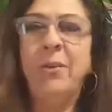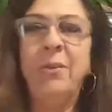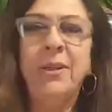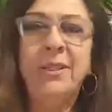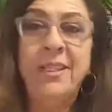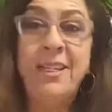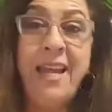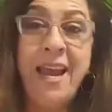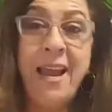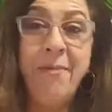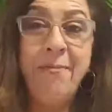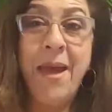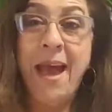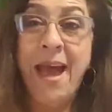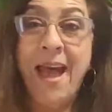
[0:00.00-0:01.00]
Well, today
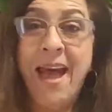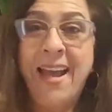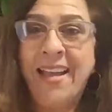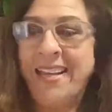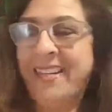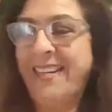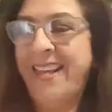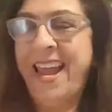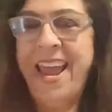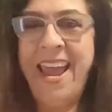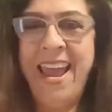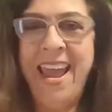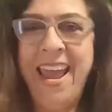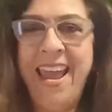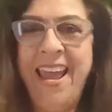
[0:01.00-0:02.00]
I'm back.
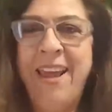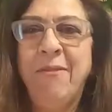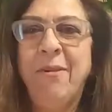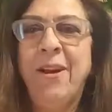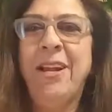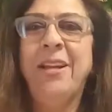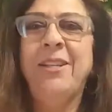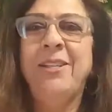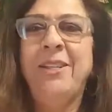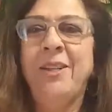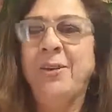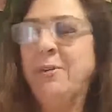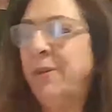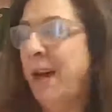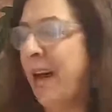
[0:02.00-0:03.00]
Yay! We're going to
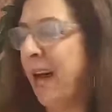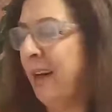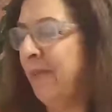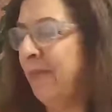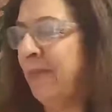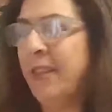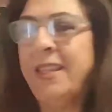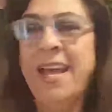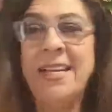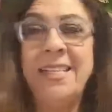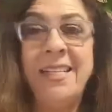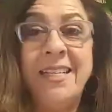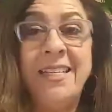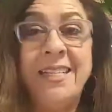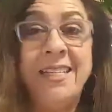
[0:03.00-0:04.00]
do
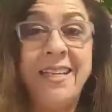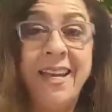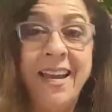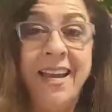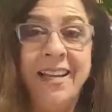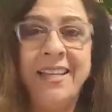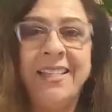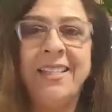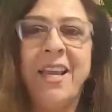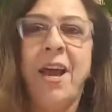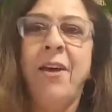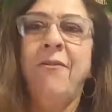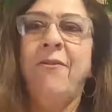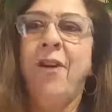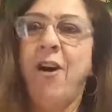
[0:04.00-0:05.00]
lesson 6
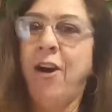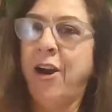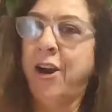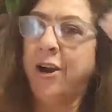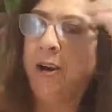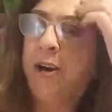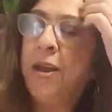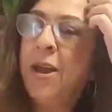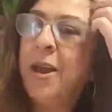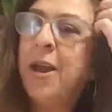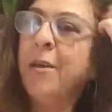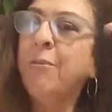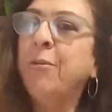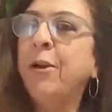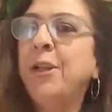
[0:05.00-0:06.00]
of our
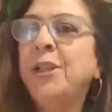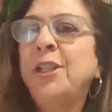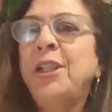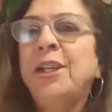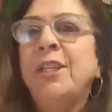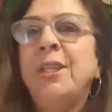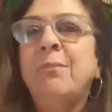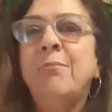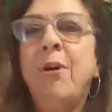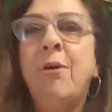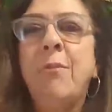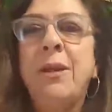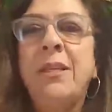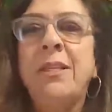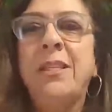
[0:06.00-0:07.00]
Precious
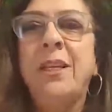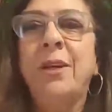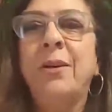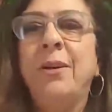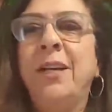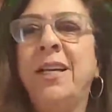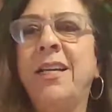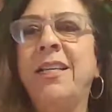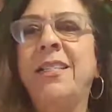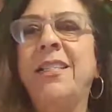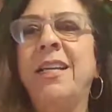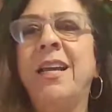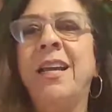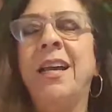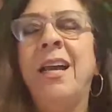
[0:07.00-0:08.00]
Moment
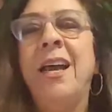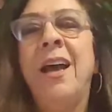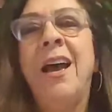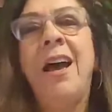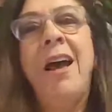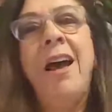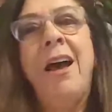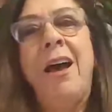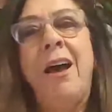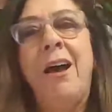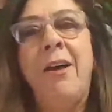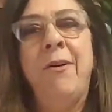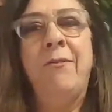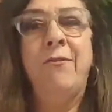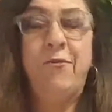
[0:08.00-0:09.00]
series
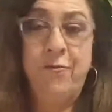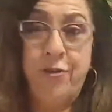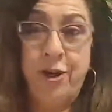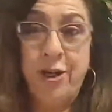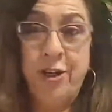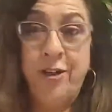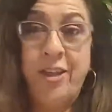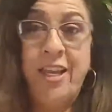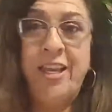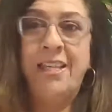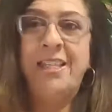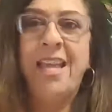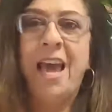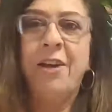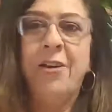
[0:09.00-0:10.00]
for the
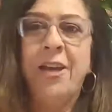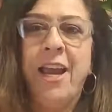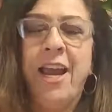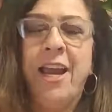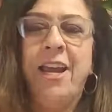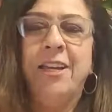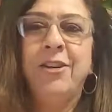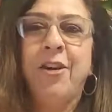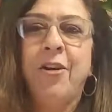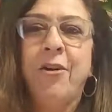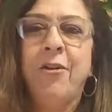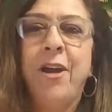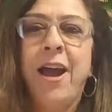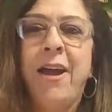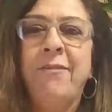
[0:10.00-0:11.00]
Saturday
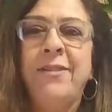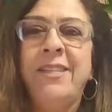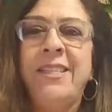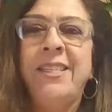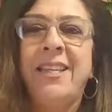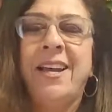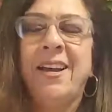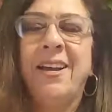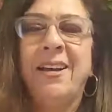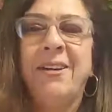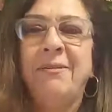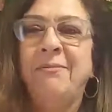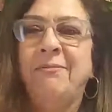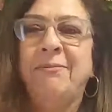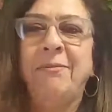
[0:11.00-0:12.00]
Adult Crafts.
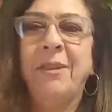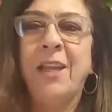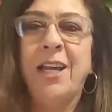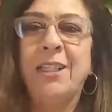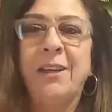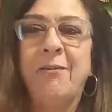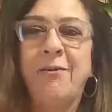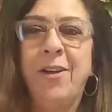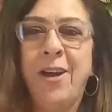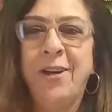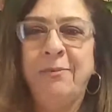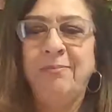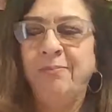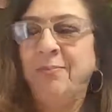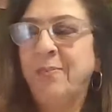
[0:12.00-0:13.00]
Lots of
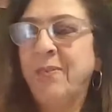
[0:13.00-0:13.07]
fun.